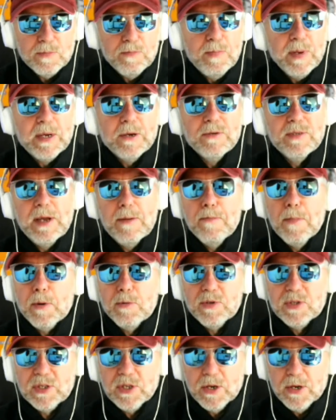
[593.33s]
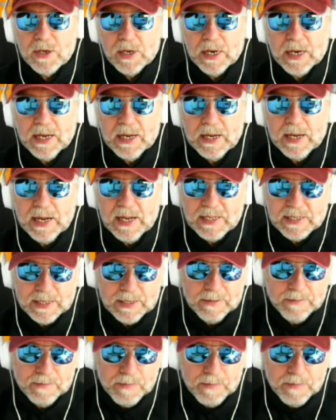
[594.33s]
because it most certainly isn't.